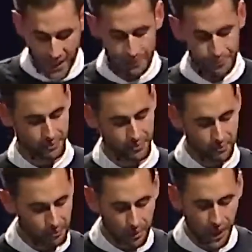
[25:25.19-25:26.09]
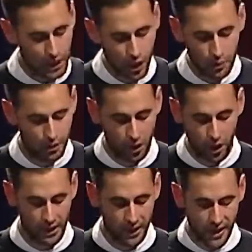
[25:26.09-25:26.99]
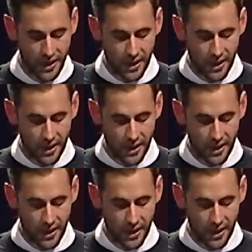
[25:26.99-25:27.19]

we get alone with God.